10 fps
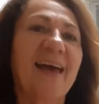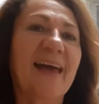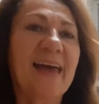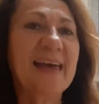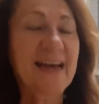
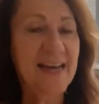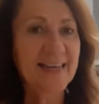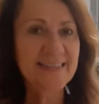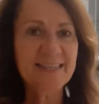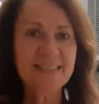Hey
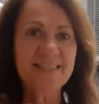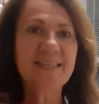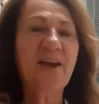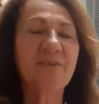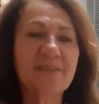guys, this is
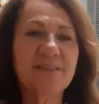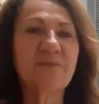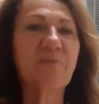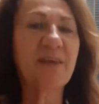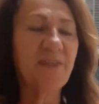Karen
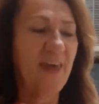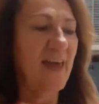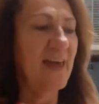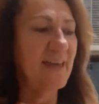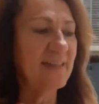Elizabeth,
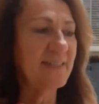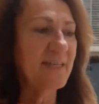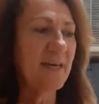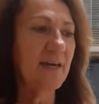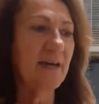and
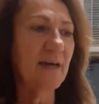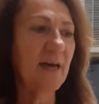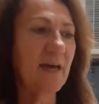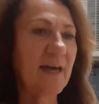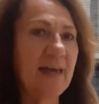
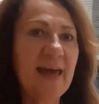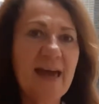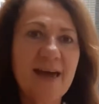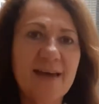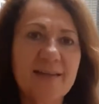I
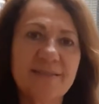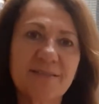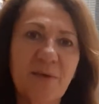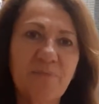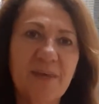had
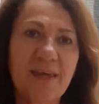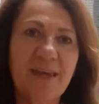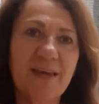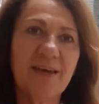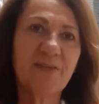
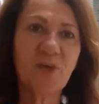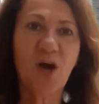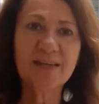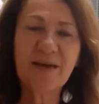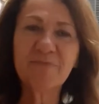something, a
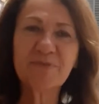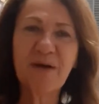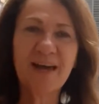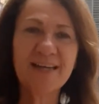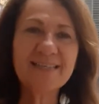thought come to
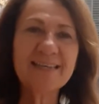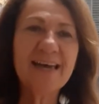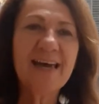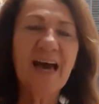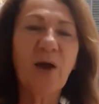mind.
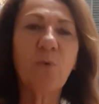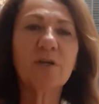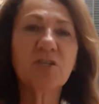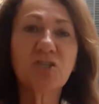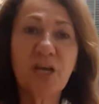I want
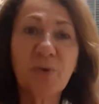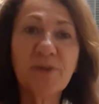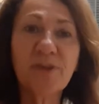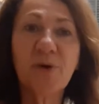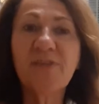to share
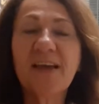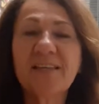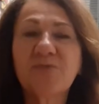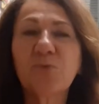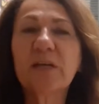with you. I think
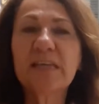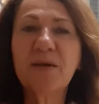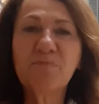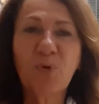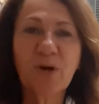is really
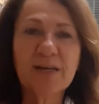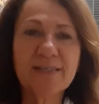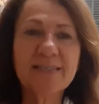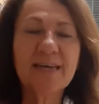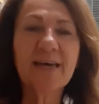
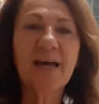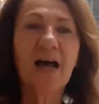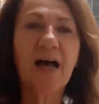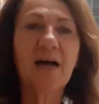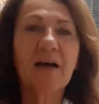important.
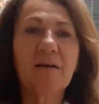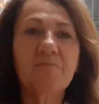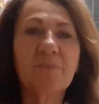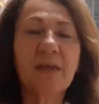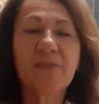
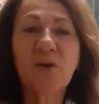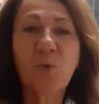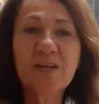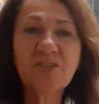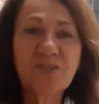The
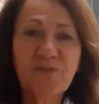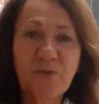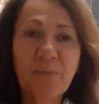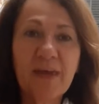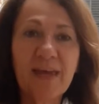question
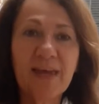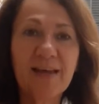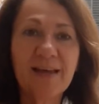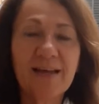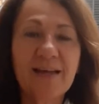from
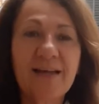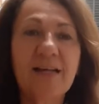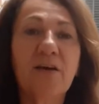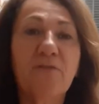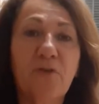me
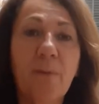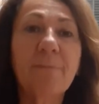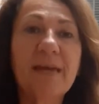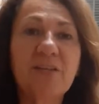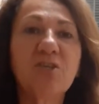
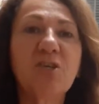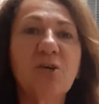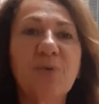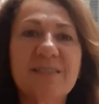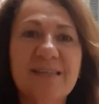to
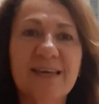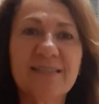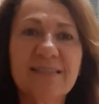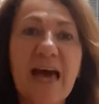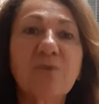you, is
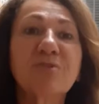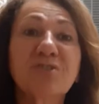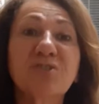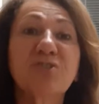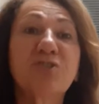this: How
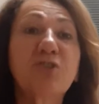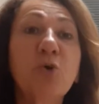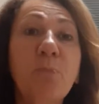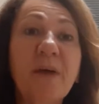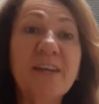
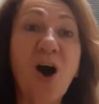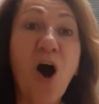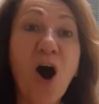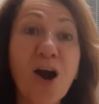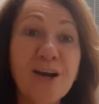stupid
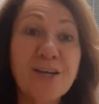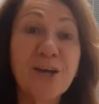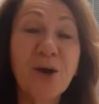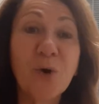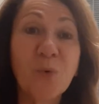are
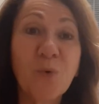you?